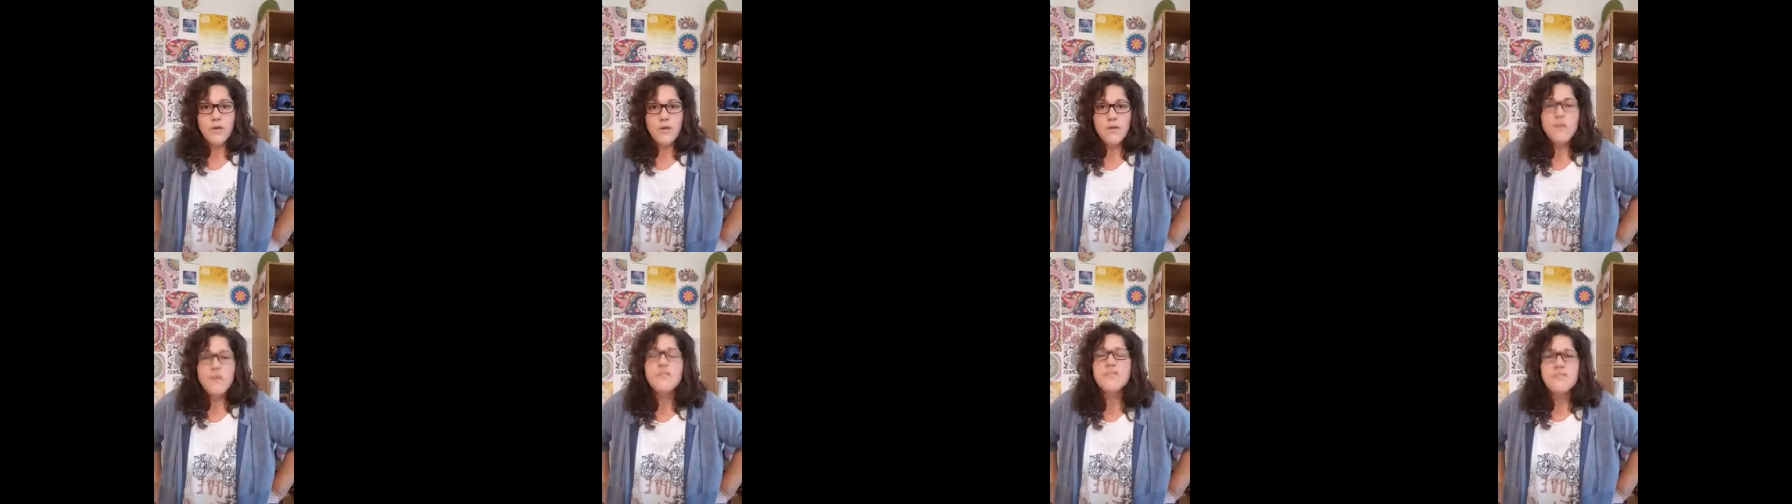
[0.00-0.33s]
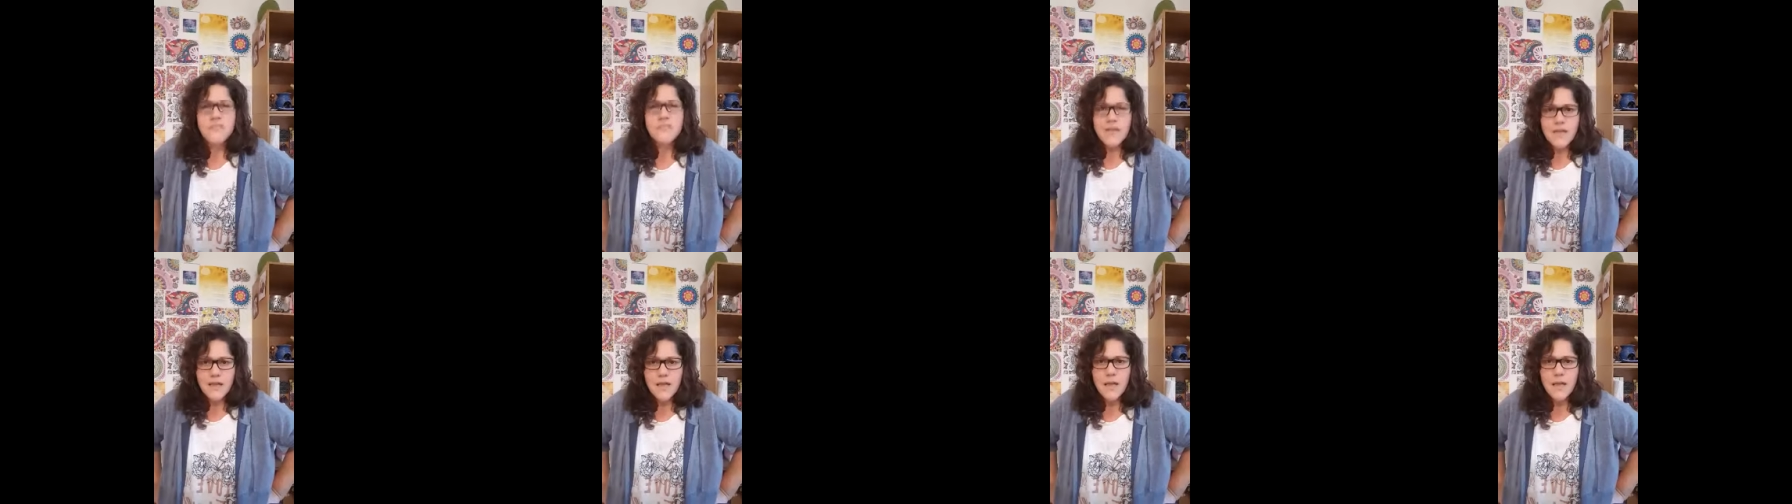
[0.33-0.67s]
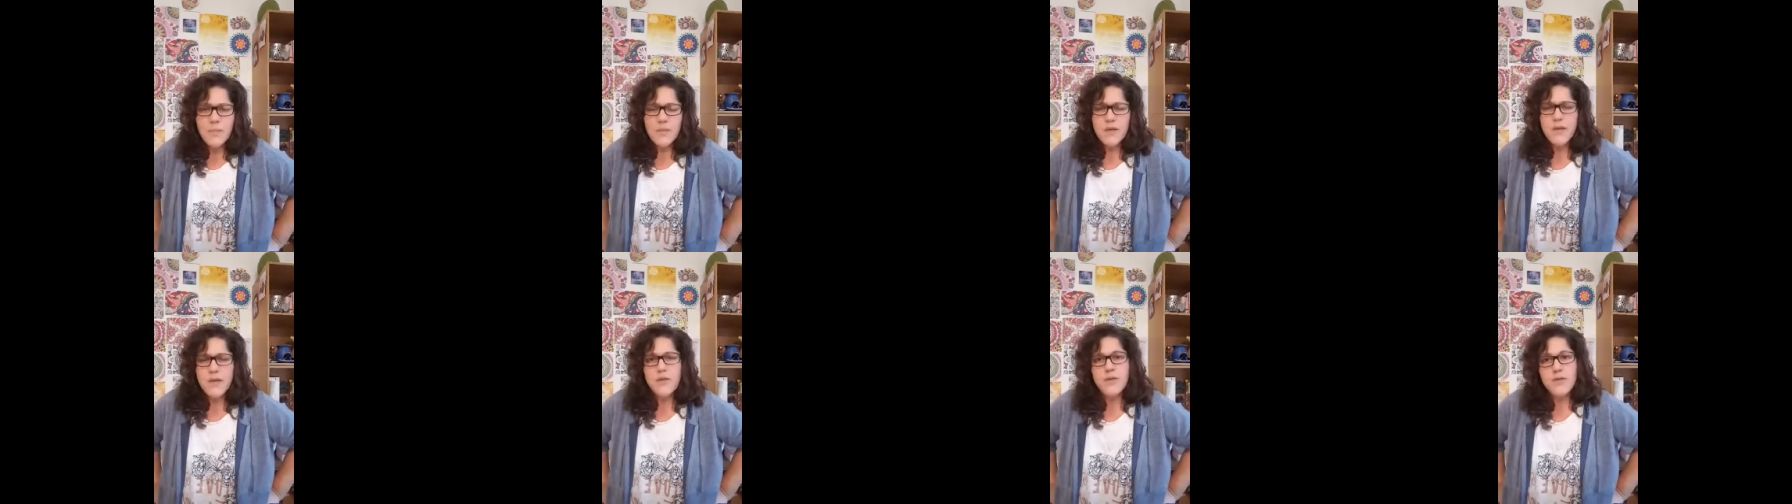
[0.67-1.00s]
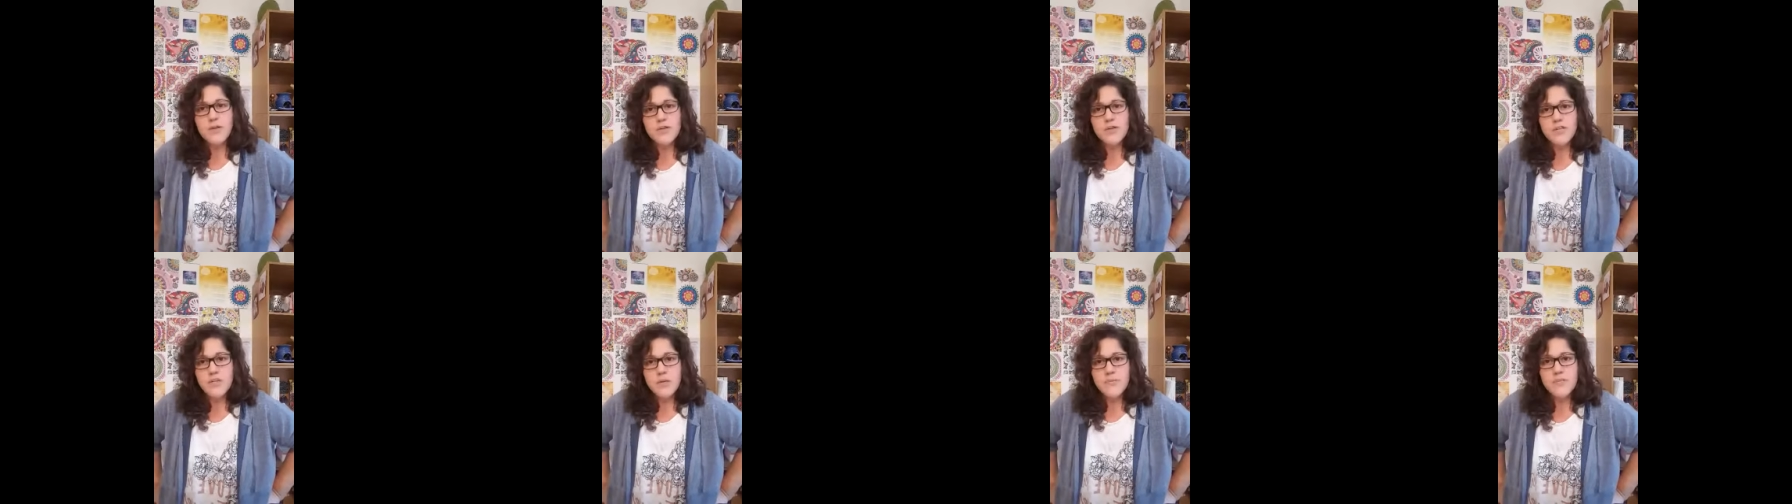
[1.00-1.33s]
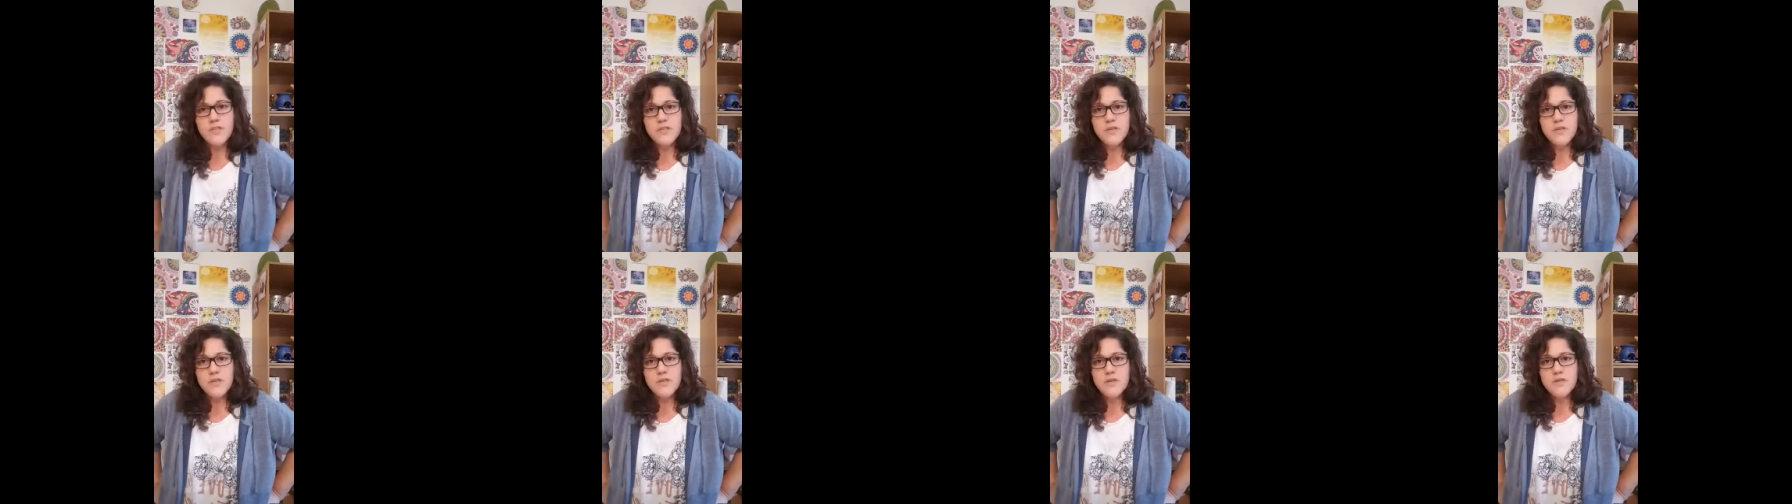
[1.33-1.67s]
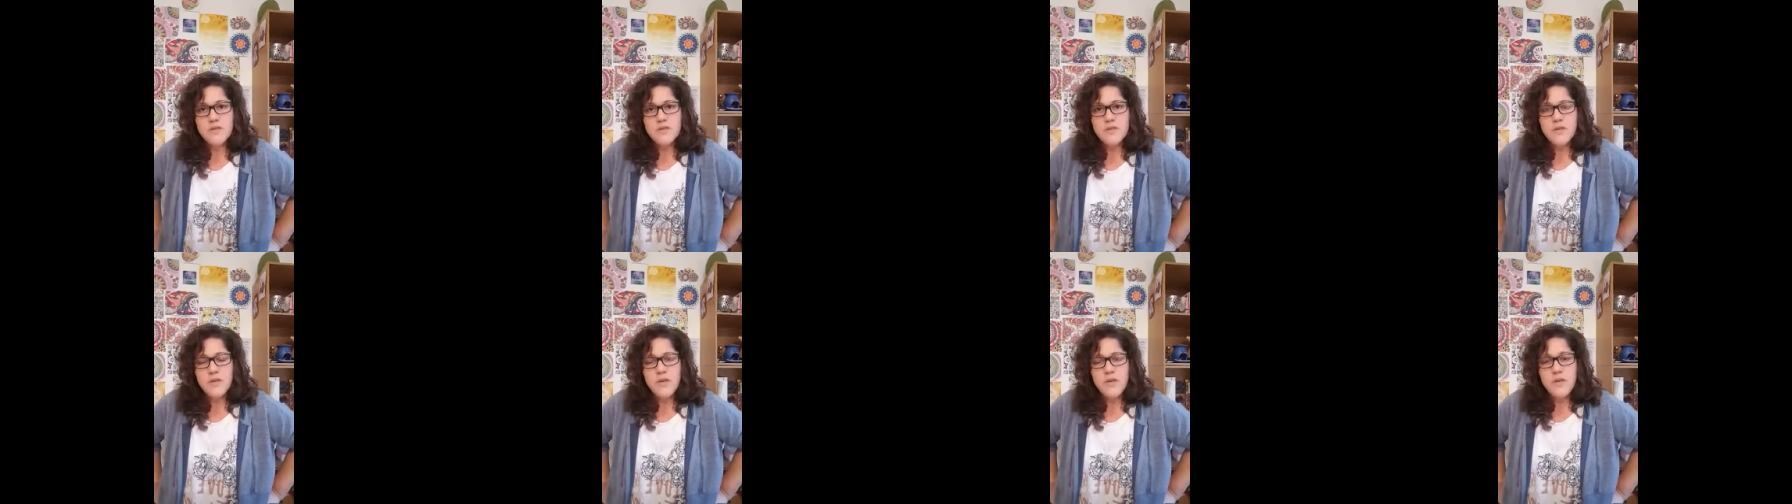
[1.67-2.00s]
you start coming across
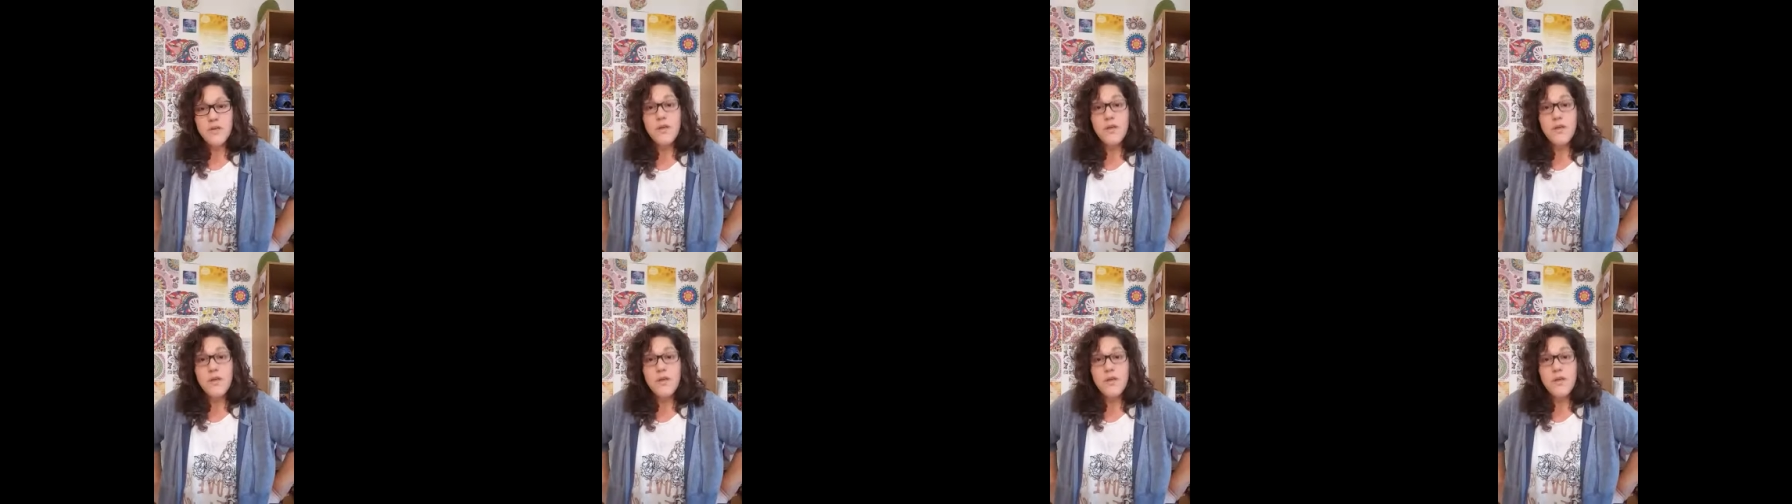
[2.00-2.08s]
obstacles.